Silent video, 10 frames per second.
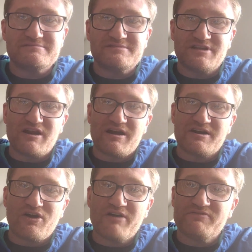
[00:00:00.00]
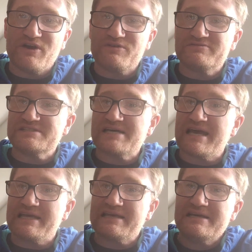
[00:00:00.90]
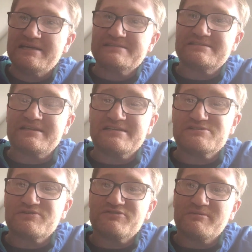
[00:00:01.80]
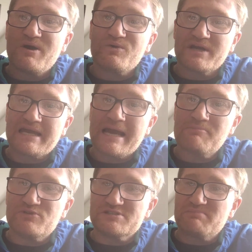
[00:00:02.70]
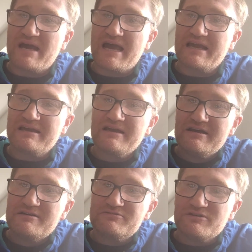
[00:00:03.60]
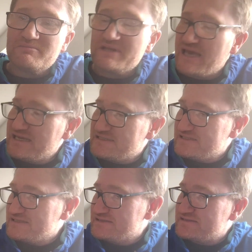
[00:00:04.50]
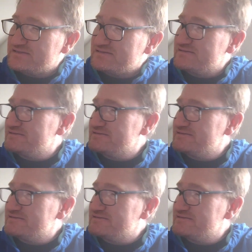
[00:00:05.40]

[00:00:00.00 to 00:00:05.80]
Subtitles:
you know, like an iPhone of today. So these are from older cameras back from the 80s,